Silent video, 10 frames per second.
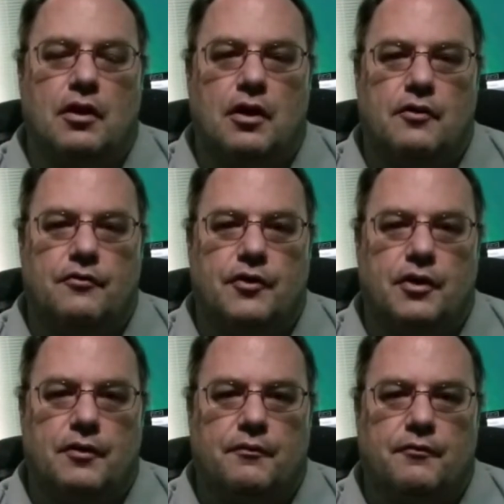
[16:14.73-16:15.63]
of
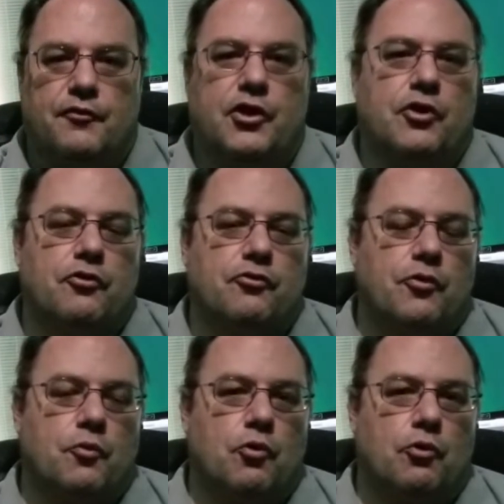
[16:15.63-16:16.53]
um, videos for
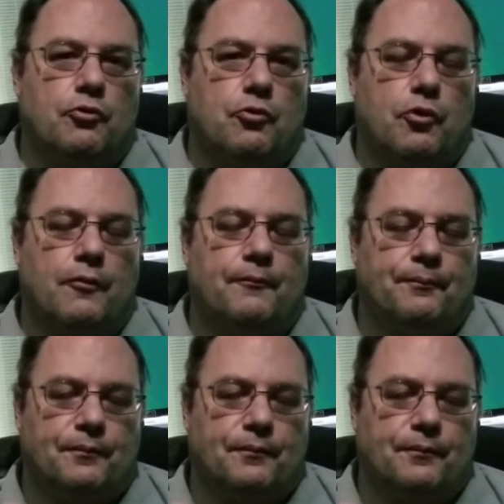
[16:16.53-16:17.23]
the world tour.